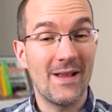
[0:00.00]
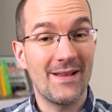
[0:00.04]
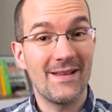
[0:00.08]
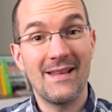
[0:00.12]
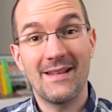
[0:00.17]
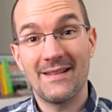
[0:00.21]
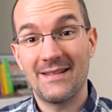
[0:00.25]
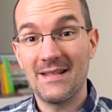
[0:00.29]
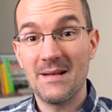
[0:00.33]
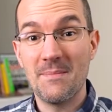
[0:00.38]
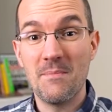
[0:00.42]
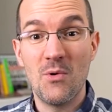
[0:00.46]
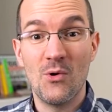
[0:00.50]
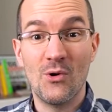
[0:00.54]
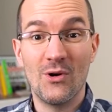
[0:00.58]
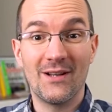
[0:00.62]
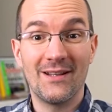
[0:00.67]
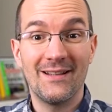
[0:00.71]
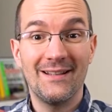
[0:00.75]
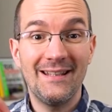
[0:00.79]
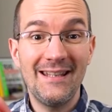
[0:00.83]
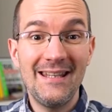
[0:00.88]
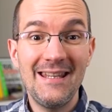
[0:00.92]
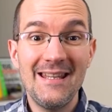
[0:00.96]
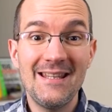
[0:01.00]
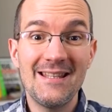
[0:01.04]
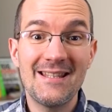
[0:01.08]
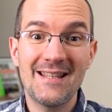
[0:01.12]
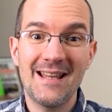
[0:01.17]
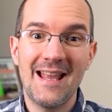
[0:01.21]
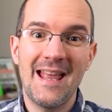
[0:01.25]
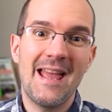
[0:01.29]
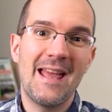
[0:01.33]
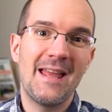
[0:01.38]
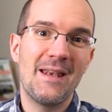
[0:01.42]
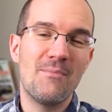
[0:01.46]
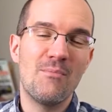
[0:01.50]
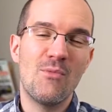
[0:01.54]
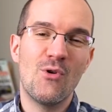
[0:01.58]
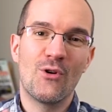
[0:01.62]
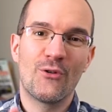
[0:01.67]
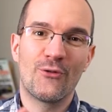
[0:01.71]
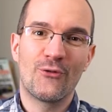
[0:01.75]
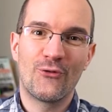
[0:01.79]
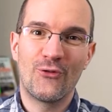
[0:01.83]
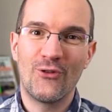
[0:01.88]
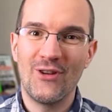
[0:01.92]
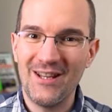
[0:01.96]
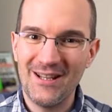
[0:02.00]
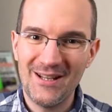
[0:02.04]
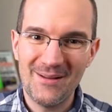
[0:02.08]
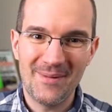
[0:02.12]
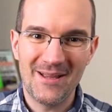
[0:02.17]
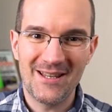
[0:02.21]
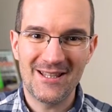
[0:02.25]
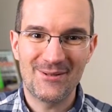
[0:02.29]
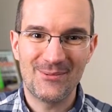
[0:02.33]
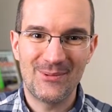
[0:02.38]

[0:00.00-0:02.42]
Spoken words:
getting more leads and more freedom as